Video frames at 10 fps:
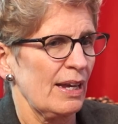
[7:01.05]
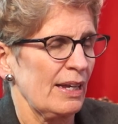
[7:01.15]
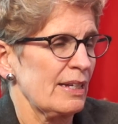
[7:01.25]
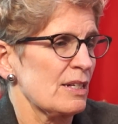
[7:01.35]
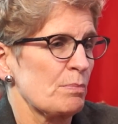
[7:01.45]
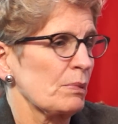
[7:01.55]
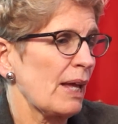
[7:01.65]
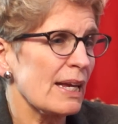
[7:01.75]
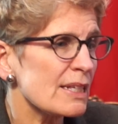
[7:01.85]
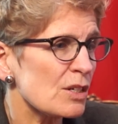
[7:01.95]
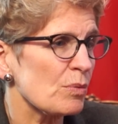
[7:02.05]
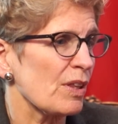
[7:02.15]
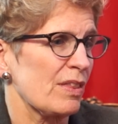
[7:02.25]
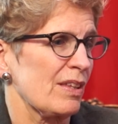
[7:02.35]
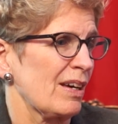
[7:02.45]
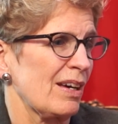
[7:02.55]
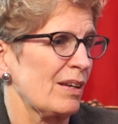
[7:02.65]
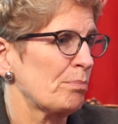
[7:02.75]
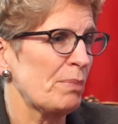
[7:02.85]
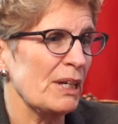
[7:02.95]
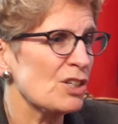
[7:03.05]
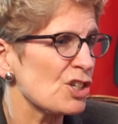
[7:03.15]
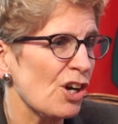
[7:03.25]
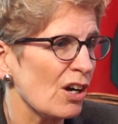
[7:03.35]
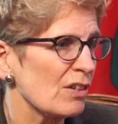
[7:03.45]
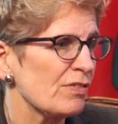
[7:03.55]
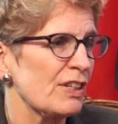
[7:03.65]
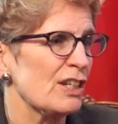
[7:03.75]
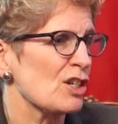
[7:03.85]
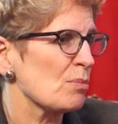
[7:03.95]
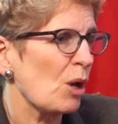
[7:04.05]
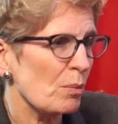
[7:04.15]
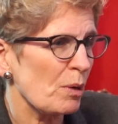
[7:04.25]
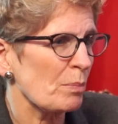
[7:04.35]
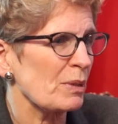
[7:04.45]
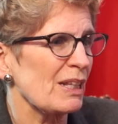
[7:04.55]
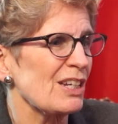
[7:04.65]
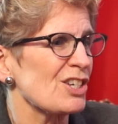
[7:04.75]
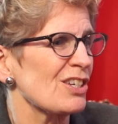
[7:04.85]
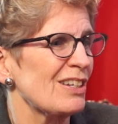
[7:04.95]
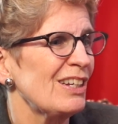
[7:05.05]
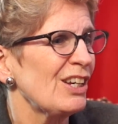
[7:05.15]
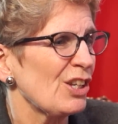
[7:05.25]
is blessed with big geography, small population,